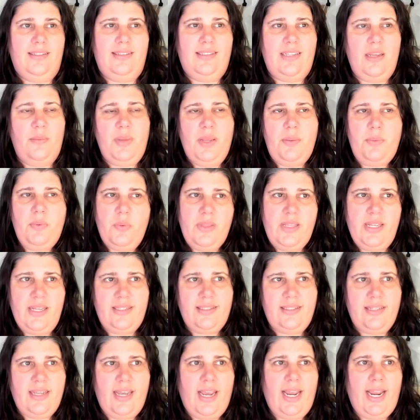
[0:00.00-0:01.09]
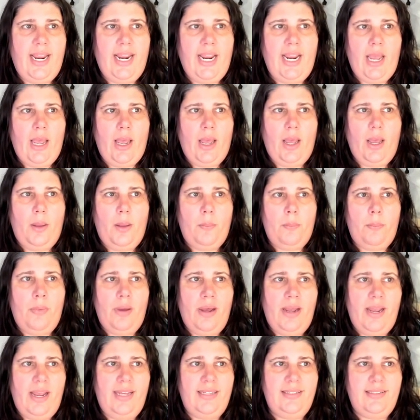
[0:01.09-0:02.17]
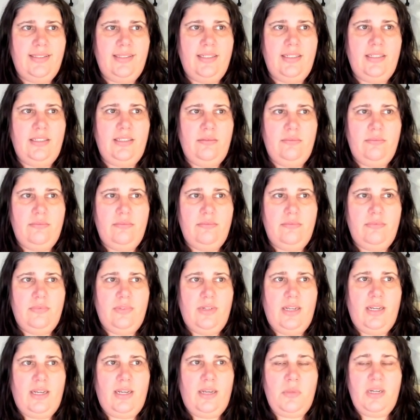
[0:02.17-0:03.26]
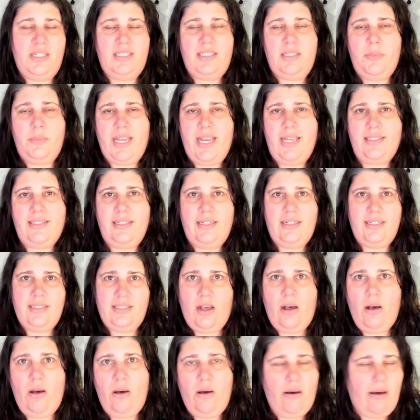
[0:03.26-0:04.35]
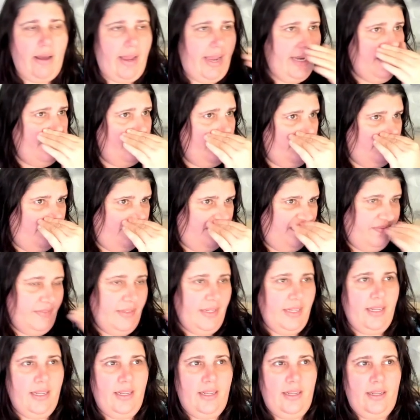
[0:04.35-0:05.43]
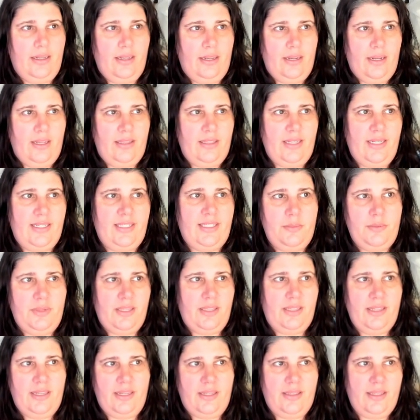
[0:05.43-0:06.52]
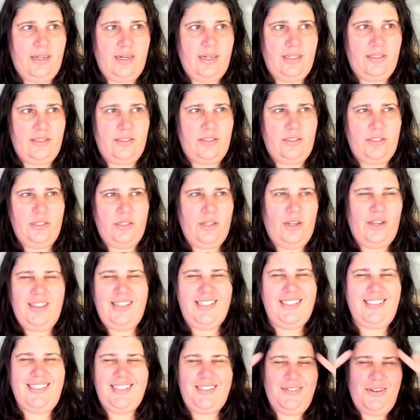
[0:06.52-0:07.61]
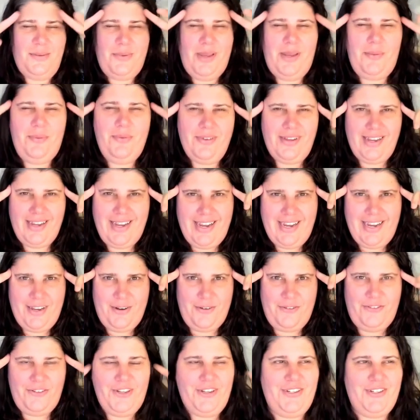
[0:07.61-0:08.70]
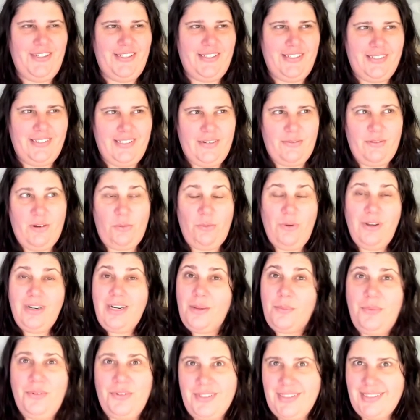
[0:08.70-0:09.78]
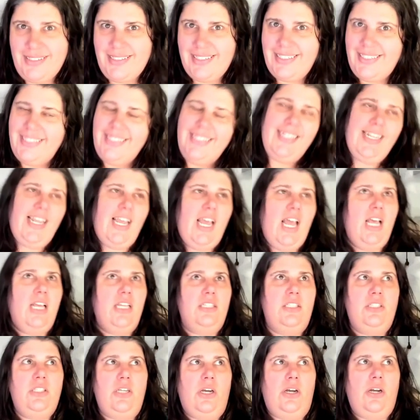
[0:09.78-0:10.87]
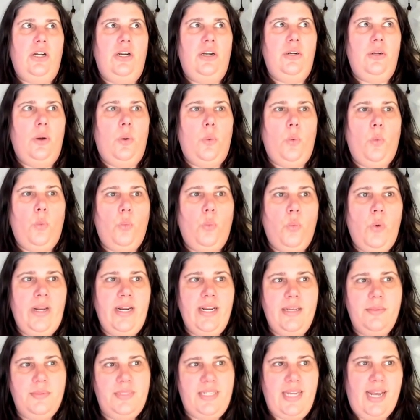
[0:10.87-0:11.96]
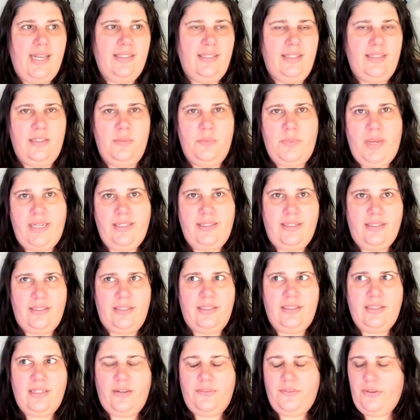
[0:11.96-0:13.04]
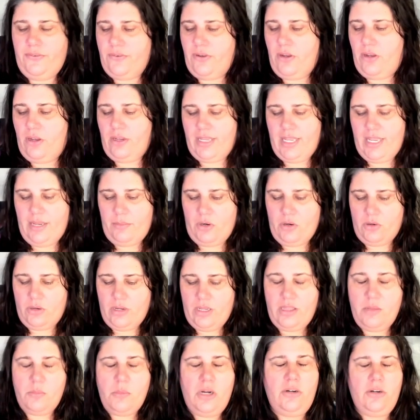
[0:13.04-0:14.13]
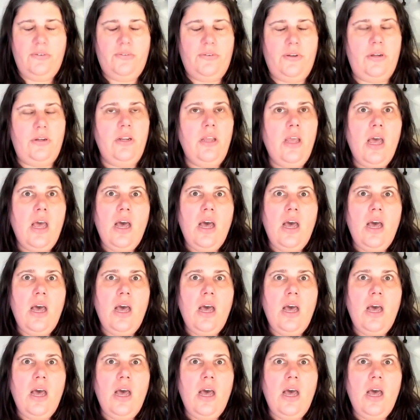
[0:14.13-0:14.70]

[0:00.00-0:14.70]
Some people, when they say my stomach acid is high, and they seem to think that it's too low. This is where people can get confused. So it's like, well, what number is it? So when it comes to acids and bases and stuff, you've got, I keep knocking the microphone.